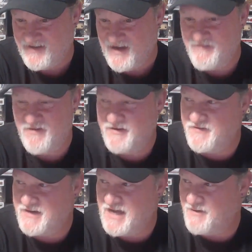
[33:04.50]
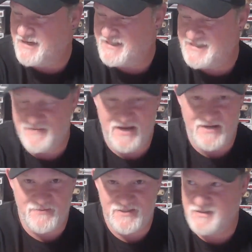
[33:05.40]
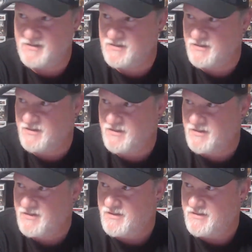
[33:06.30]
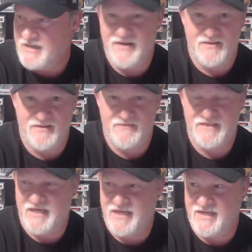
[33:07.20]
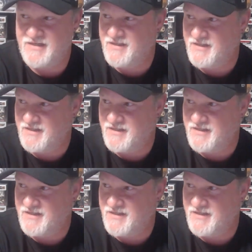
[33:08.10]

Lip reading: I've already forgot what I said mine were. Night of the Living Dead,